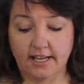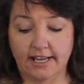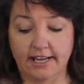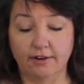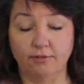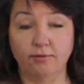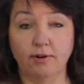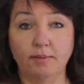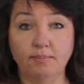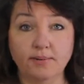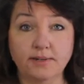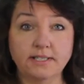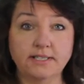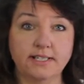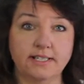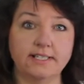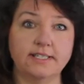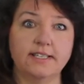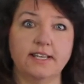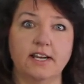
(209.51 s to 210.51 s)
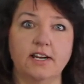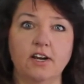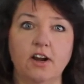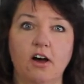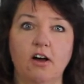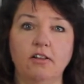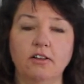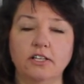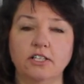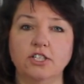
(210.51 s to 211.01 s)
It represents the
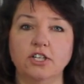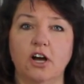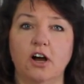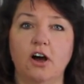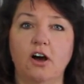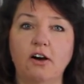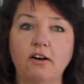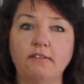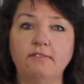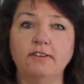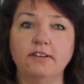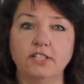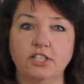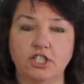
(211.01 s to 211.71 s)
knowledge of